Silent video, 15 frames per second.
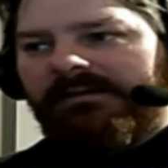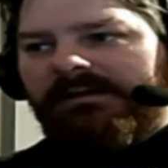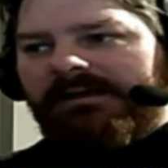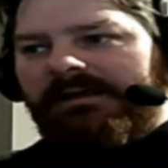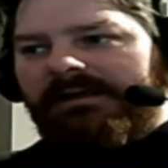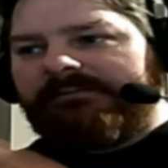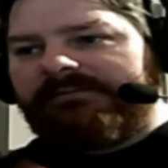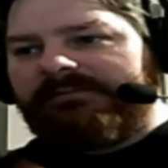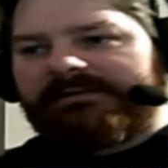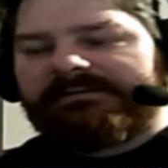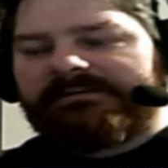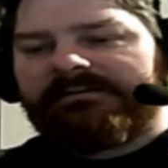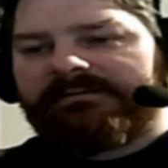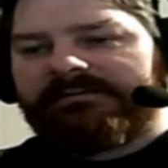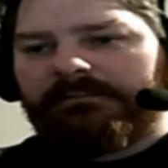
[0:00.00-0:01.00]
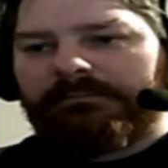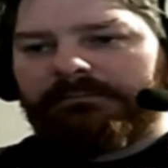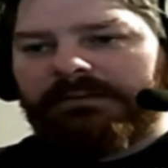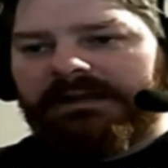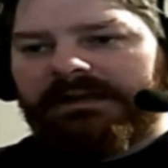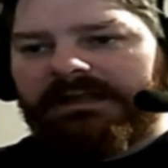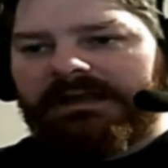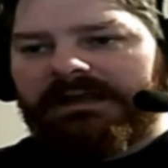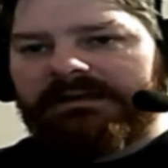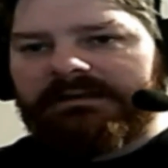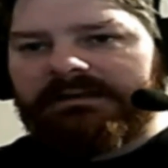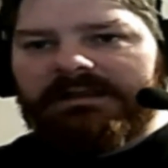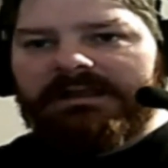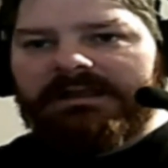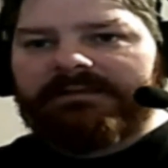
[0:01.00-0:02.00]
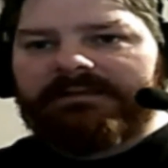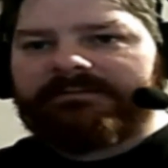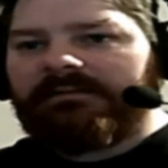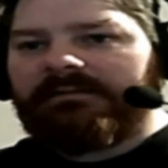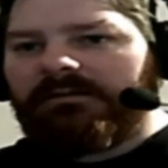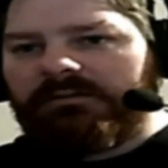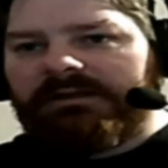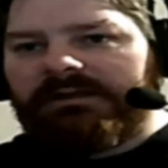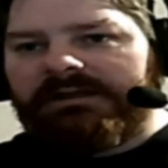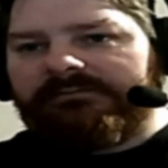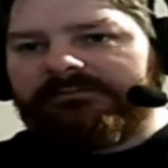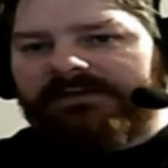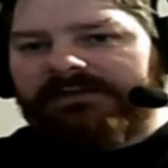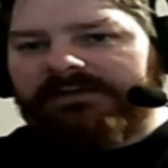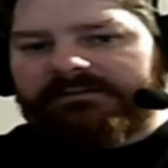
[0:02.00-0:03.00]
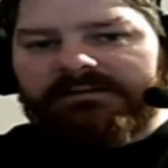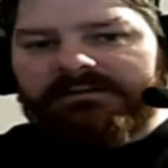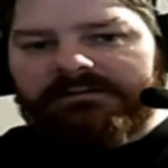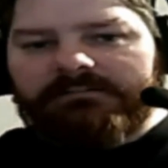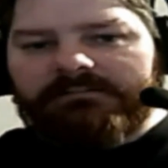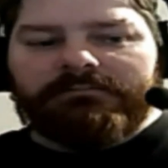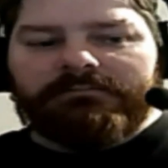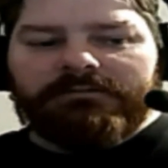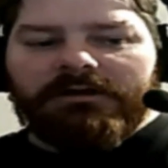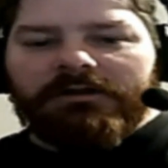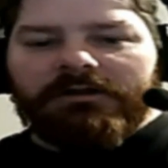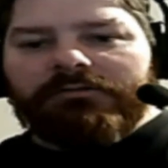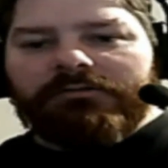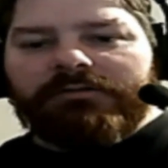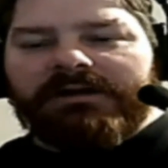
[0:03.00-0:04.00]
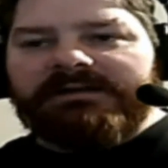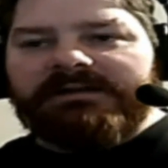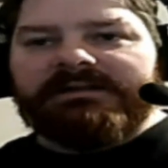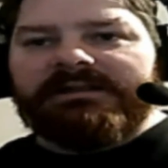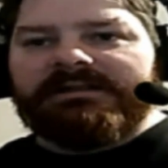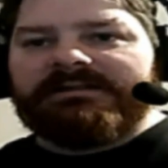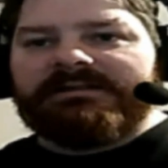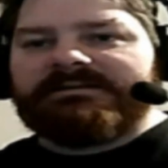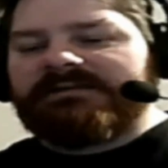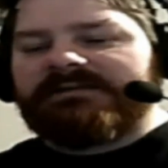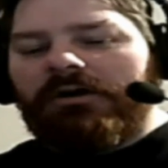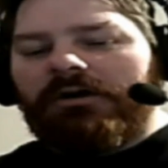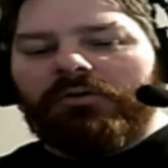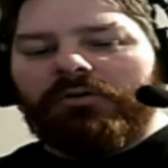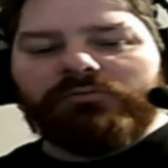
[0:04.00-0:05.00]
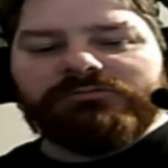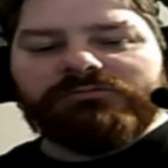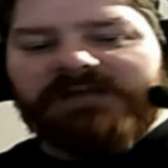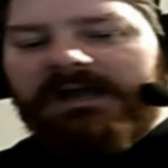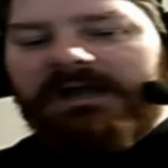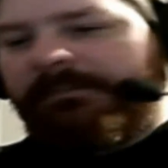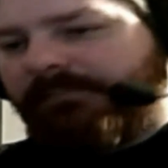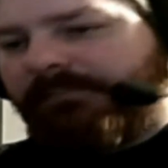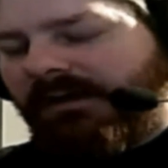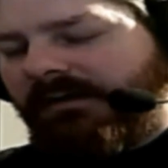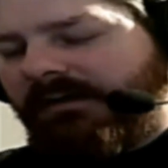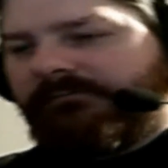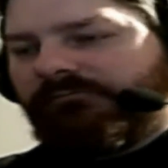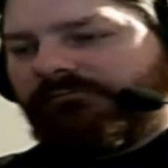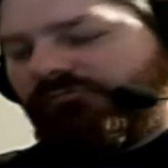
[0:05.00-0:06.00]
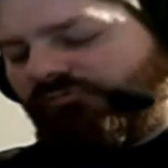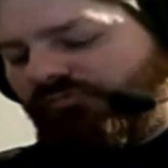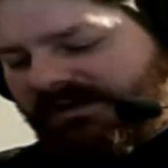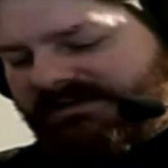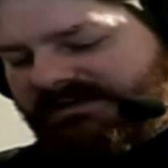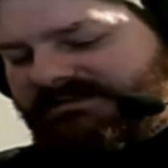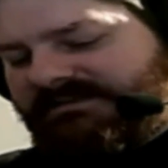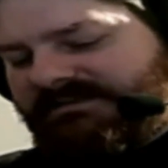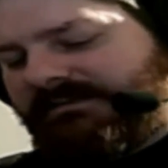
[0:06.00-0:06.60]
infected somebody, and then it slowly infected and created its own type of race.